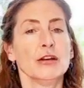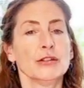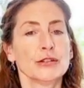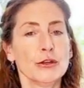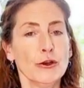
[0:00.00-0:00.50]

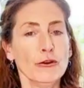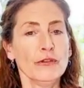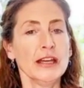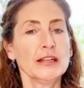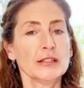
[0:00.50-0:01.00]
Serve
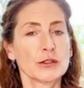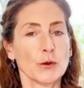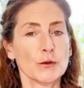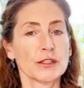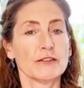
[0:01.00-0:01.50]
in a
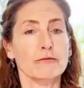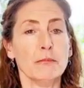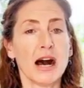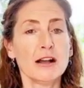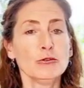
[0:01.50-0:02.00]
sauce of
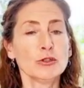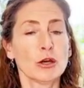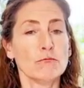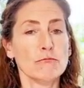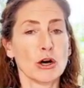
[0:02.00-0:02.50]
mild,
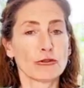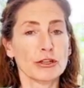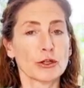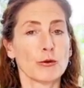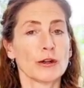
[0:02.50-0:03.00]

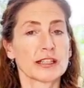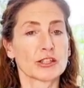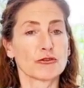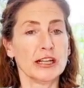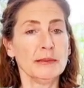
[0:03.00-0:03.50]
moderate or
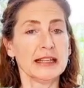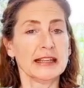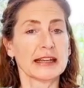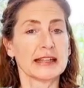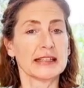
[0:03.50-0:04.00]
extremely
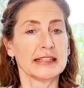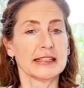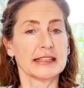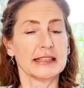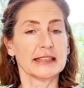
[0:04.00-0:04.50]
thick
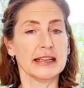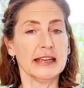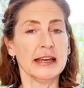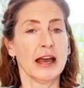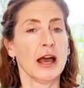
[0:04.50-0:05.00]
consistency